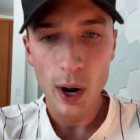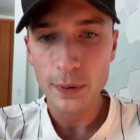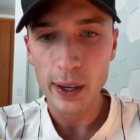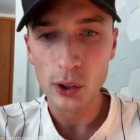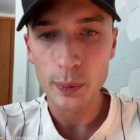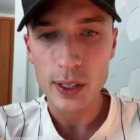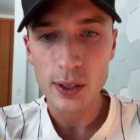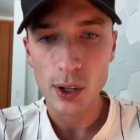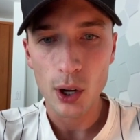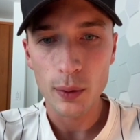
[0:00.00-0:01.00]
Wi-Fi a little bit
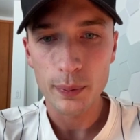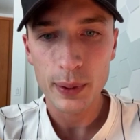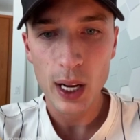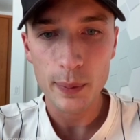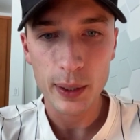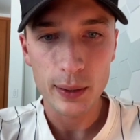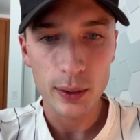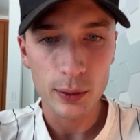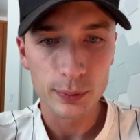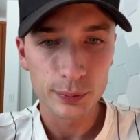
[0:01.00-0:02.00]
slow, but not a big
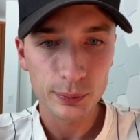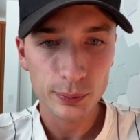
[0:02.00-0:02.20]
deal.